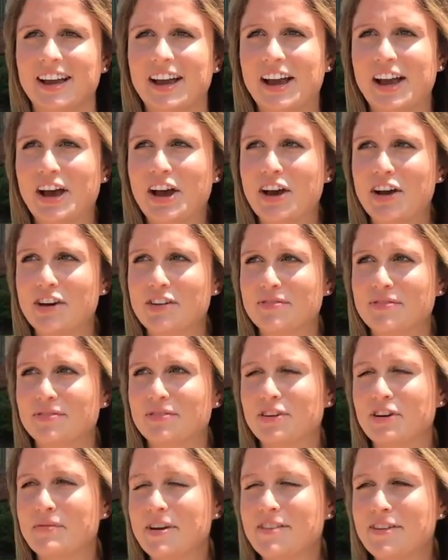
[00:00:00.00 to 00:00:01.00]

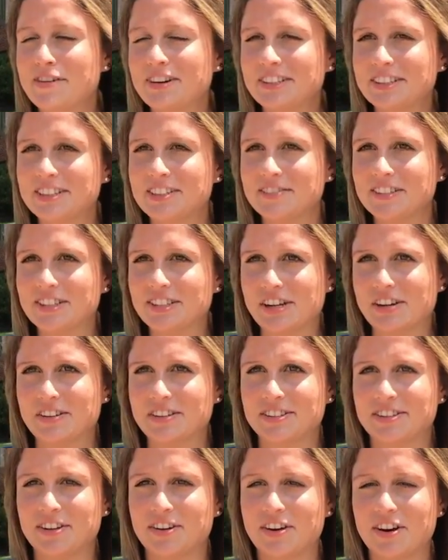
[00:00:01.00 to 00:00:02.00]
Well, my favorite TV show
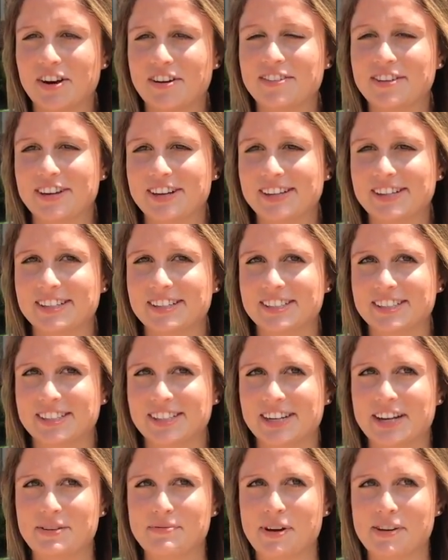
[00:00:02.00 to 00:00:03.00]
is The Office,
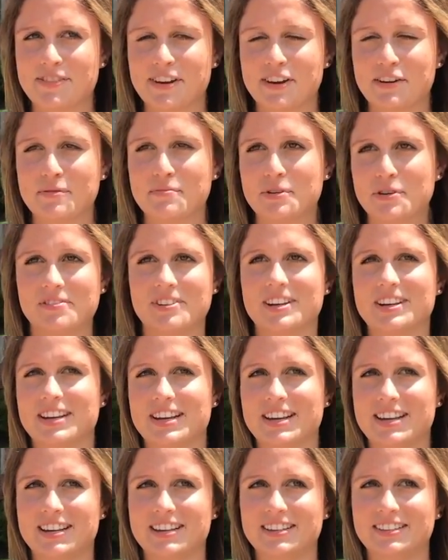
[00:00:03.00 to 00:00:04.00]
and my favorite movie
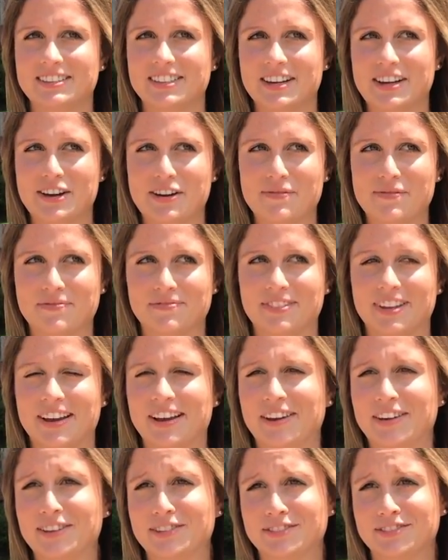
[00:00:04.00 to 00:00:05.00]
is The
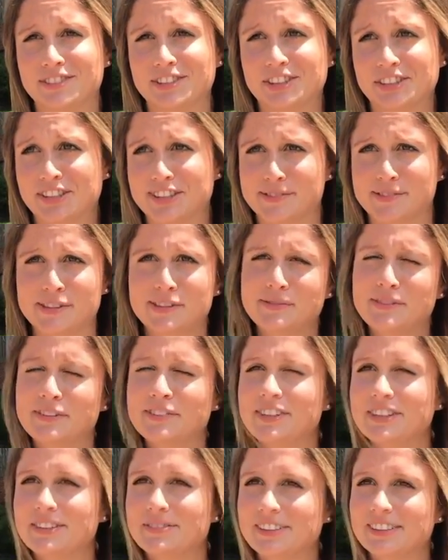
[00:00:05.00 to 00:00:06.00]
Elf. It's a Christmas
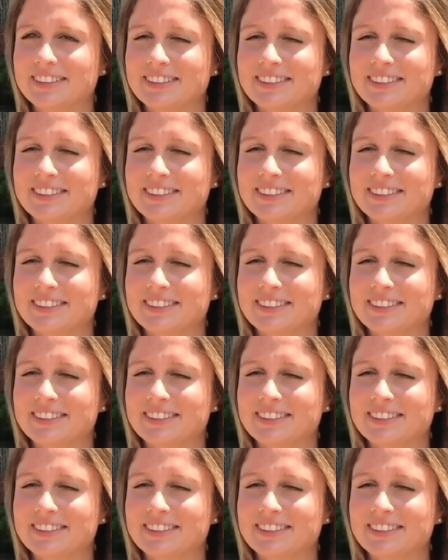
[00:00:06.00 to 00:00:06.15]
movie.